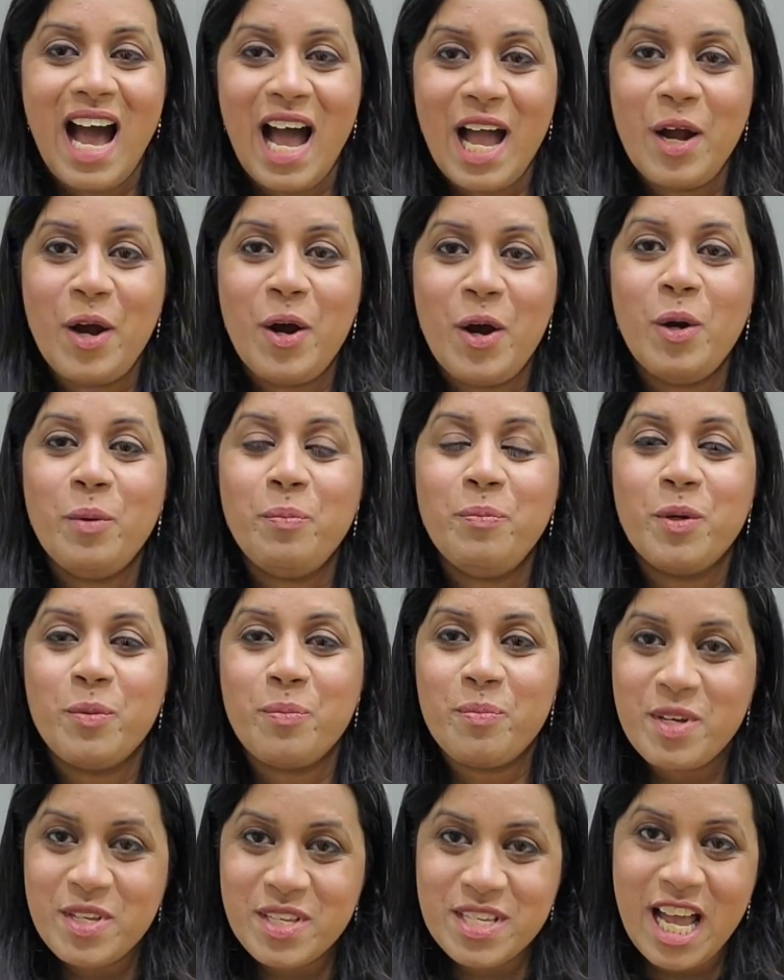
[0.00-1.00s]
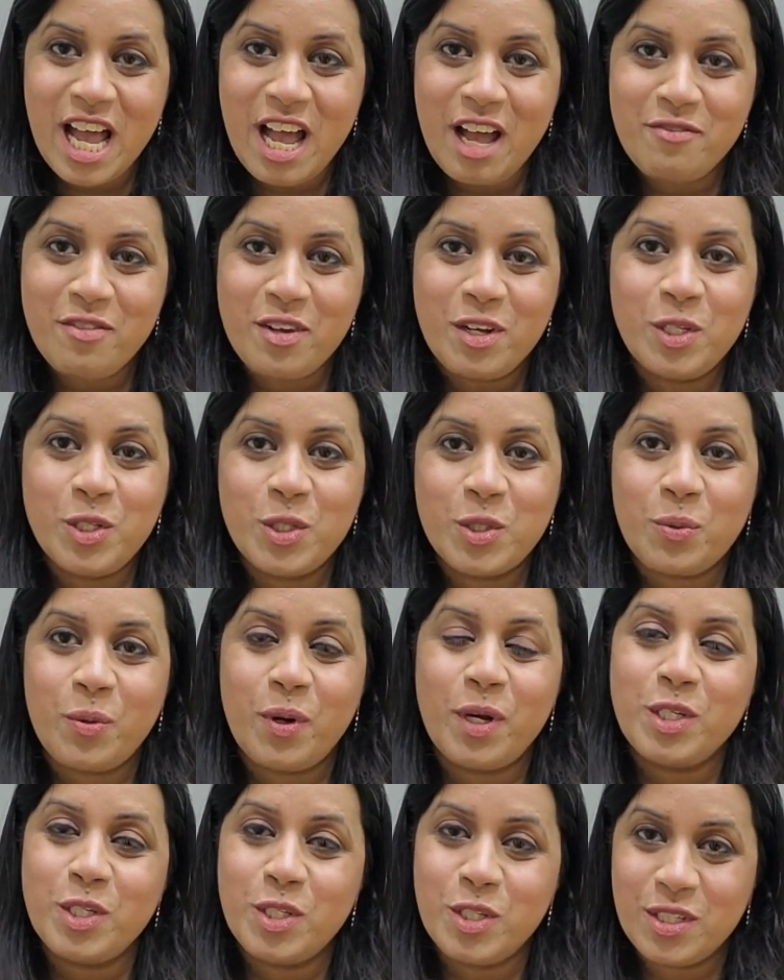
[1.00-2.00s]
I hope you must have
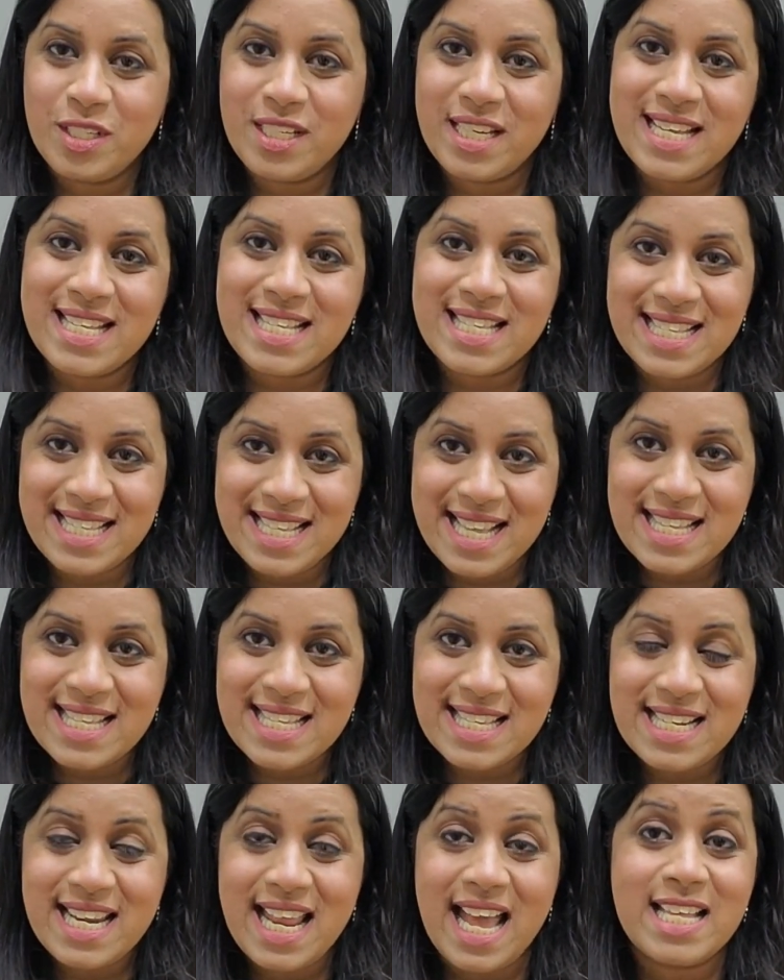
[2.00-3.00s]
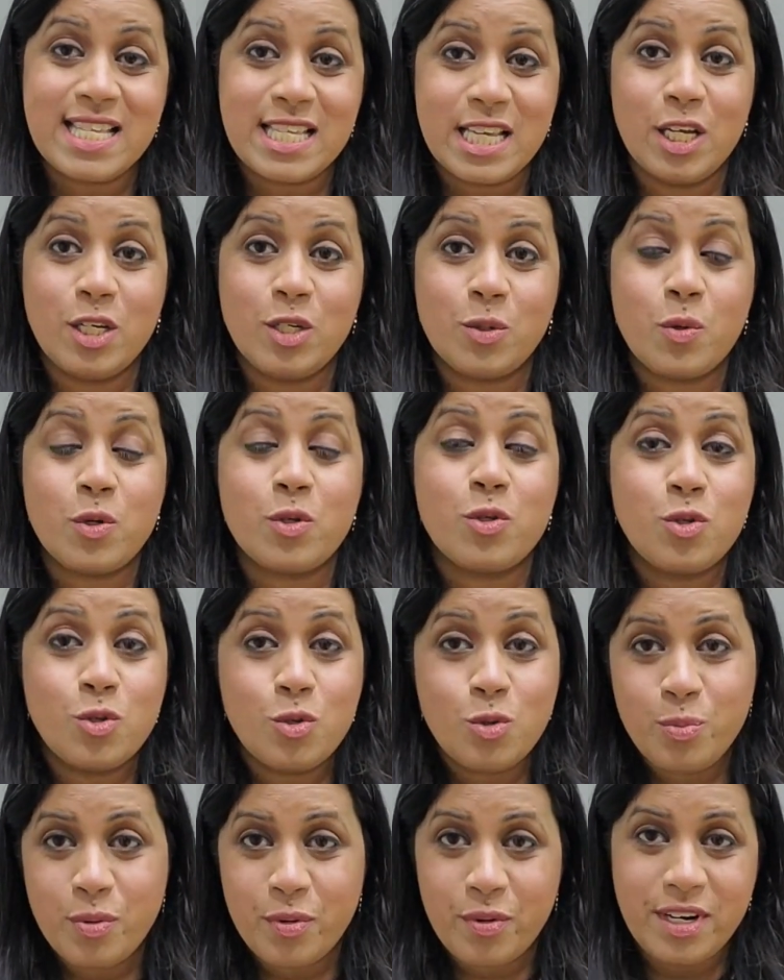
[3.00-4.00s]
enjoyed today's lesson, as it was
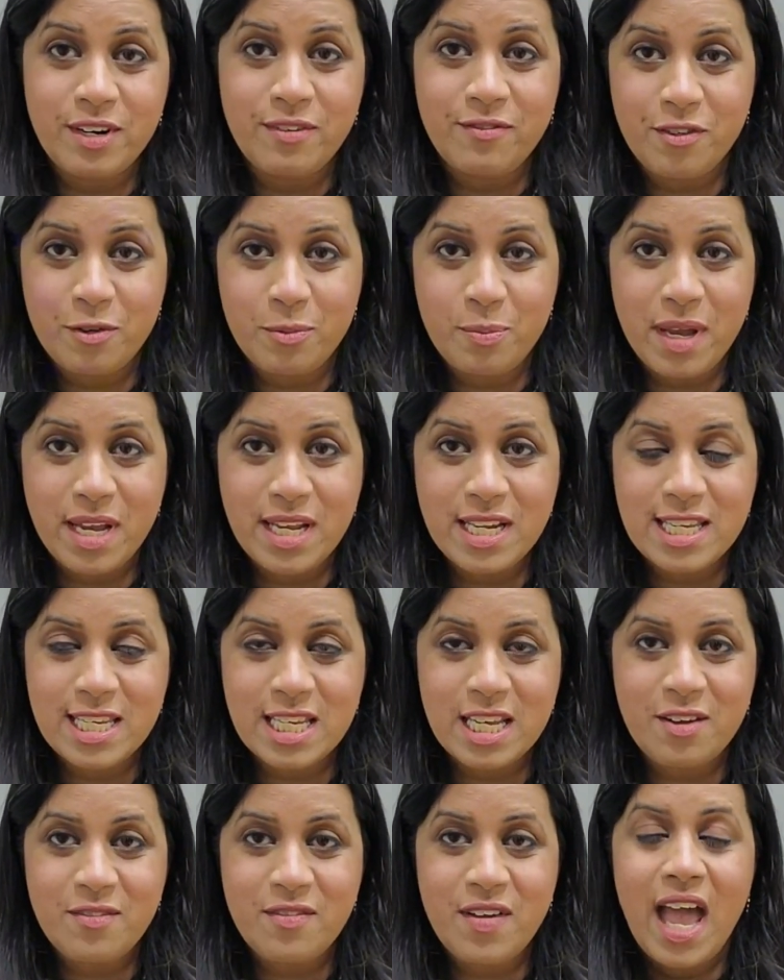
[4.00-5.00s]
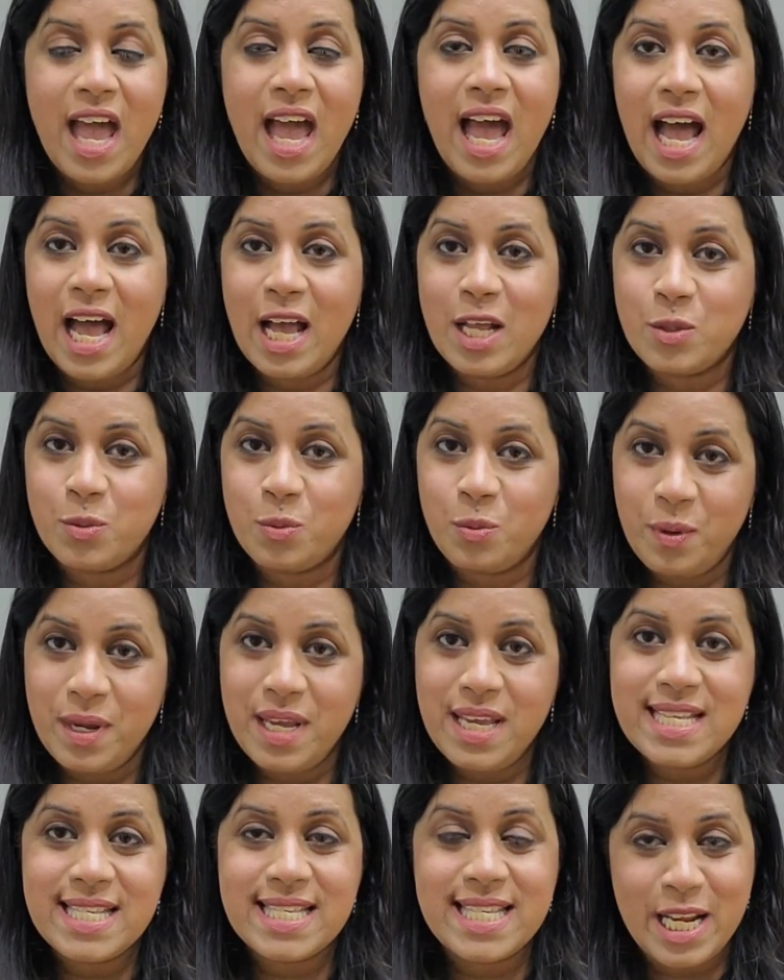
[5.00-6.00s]
super informative, and
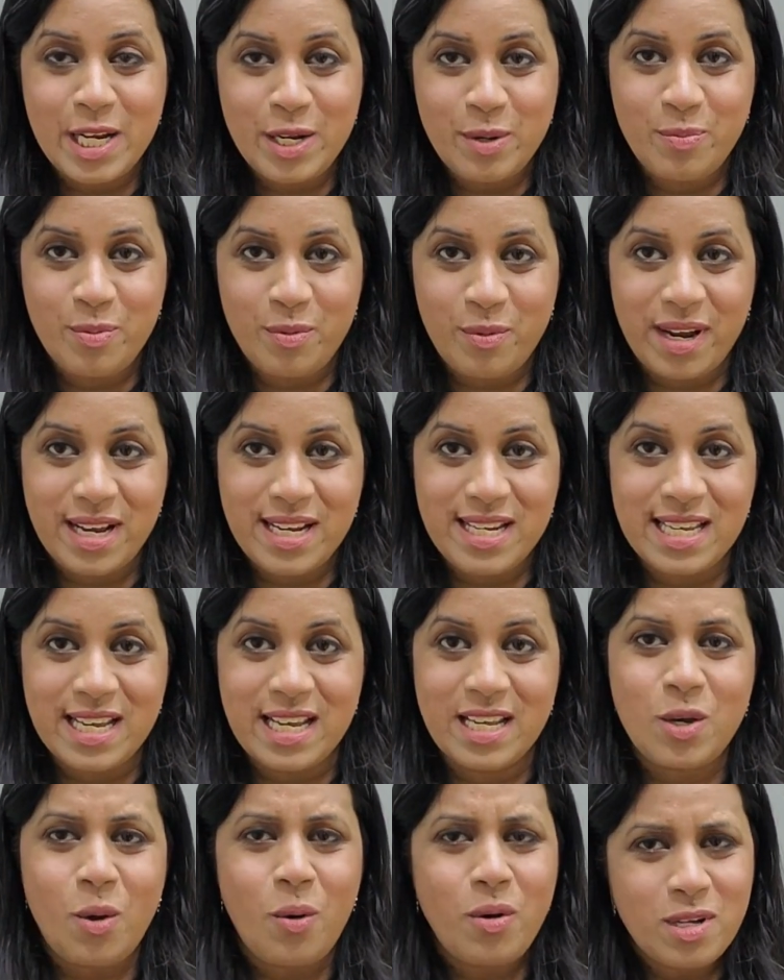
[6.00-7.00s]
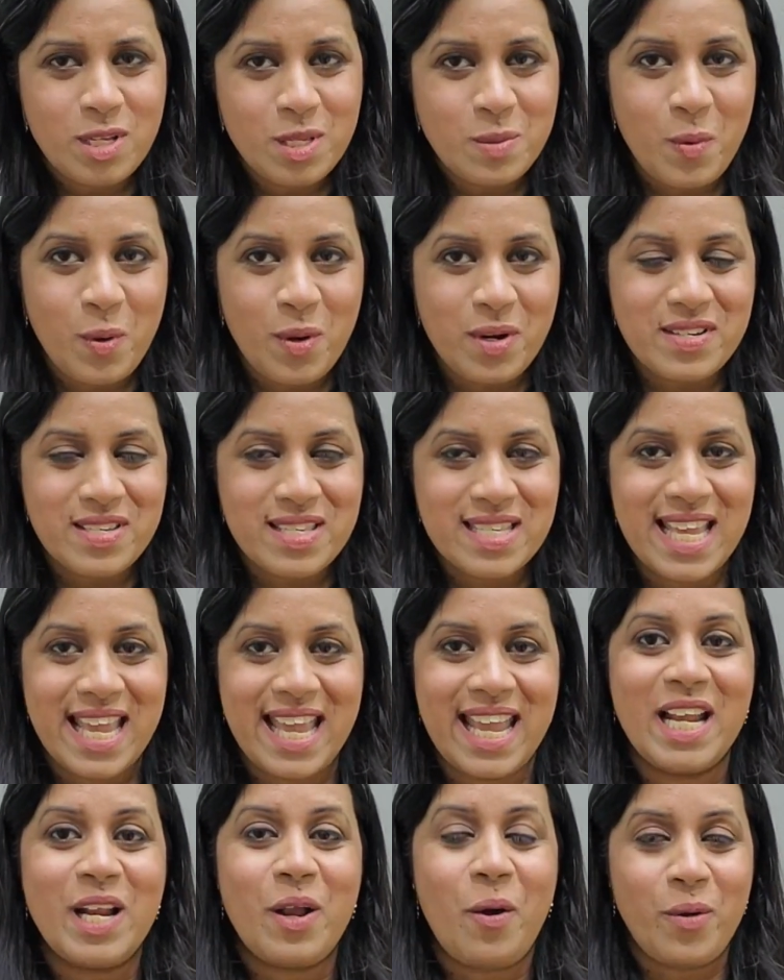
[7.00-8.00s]
we celebrated on a smaller
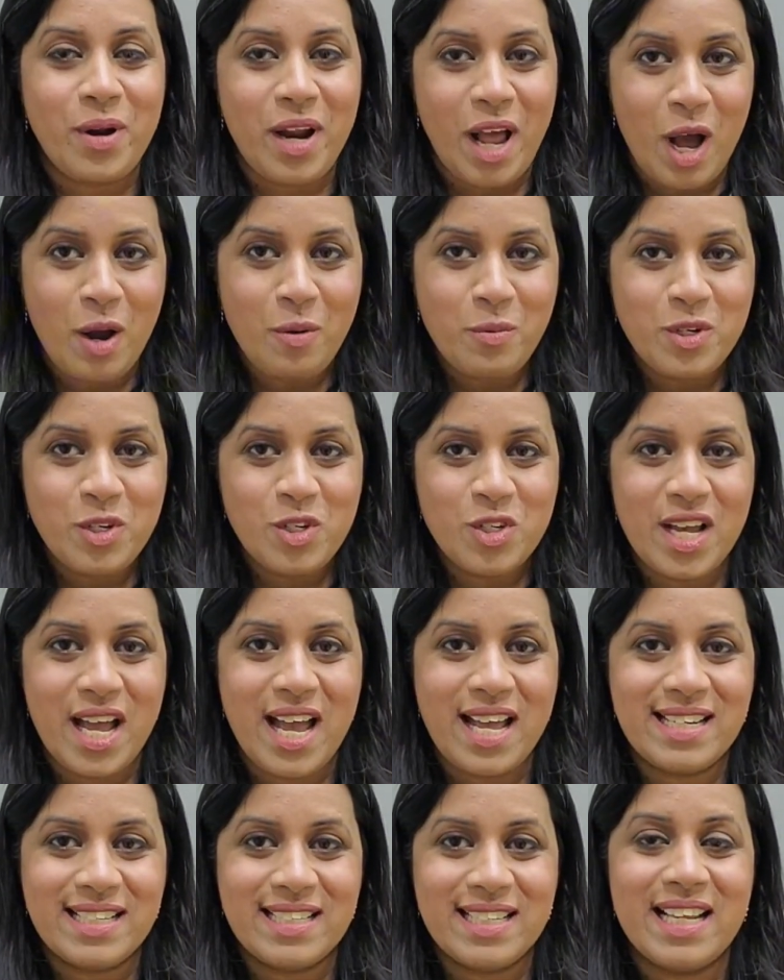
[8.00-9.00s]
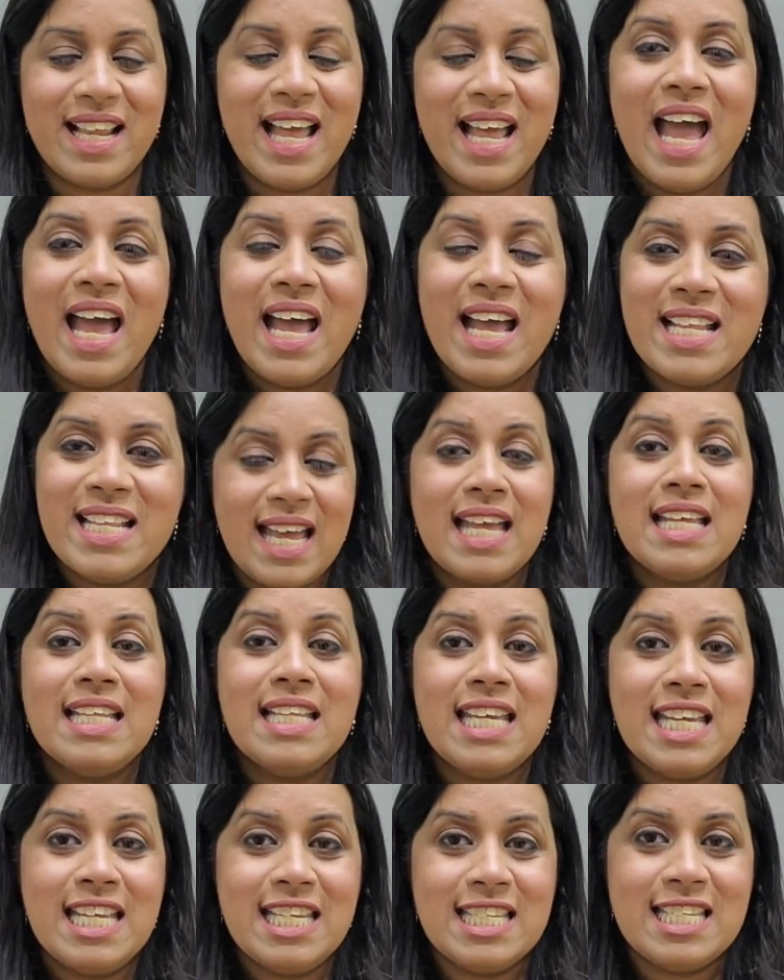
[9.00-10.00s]
scale on our channel
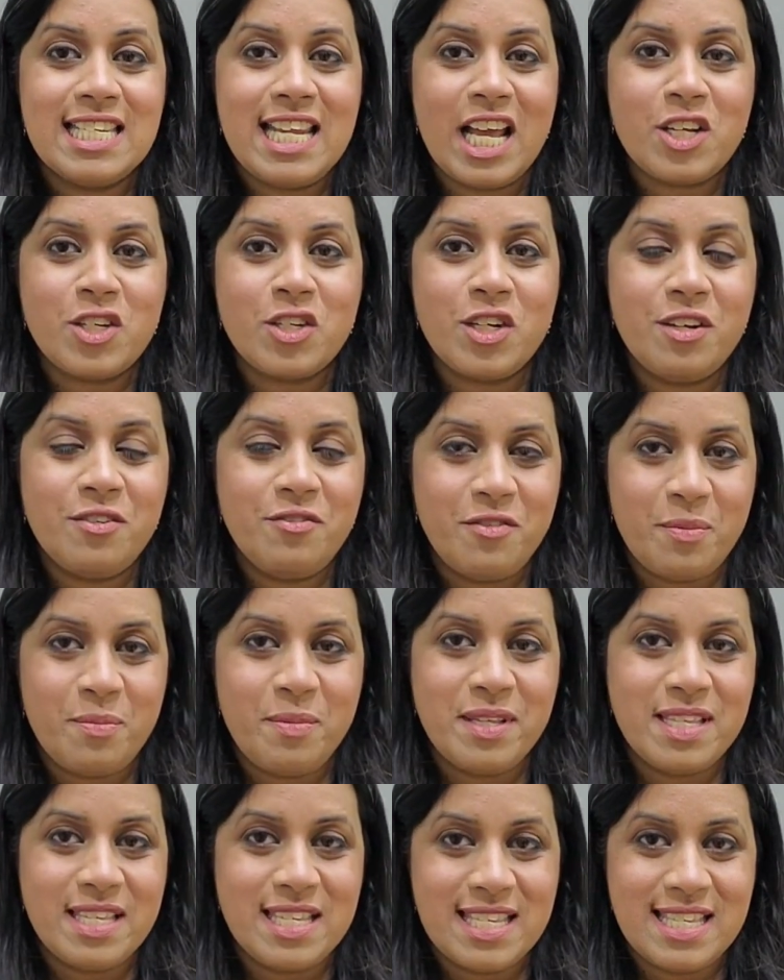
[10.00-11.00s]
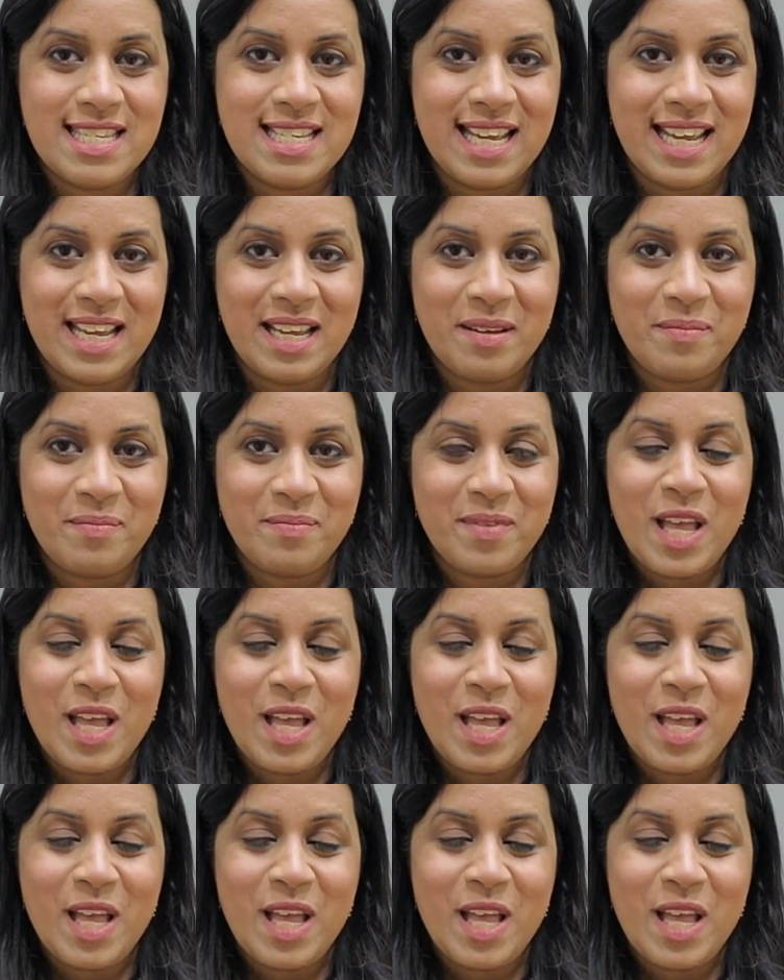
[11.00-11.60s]
the International Women's Day.